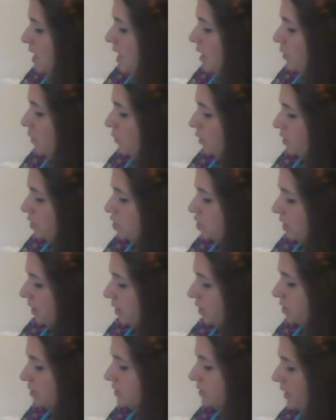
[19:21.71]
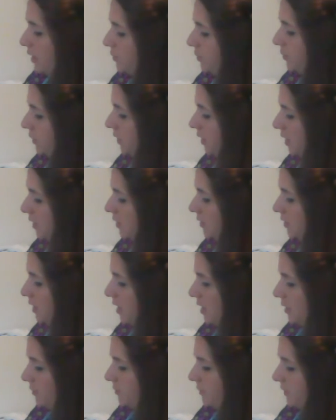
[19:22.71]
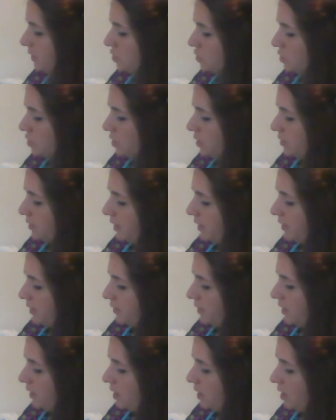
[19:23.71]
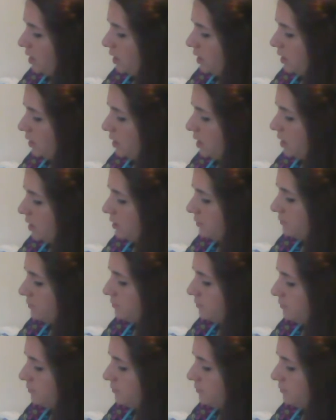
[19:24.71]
And we're going to check her scapula, make sure that they are